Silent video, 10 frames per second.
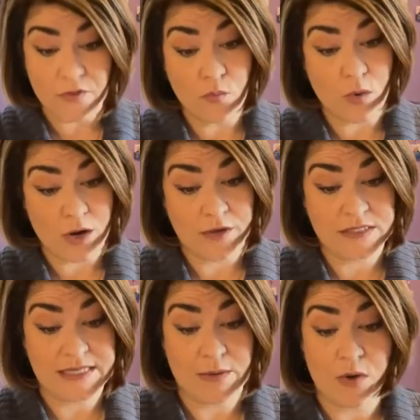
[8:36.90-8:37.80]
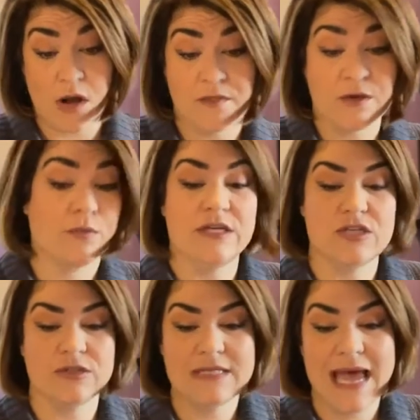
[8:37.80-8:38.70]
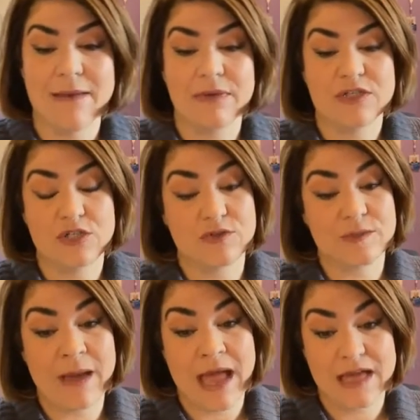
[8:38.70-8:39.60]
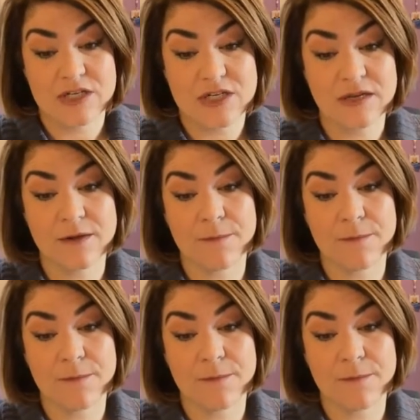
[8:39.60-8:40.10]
the words that were on the original tablets you smashed.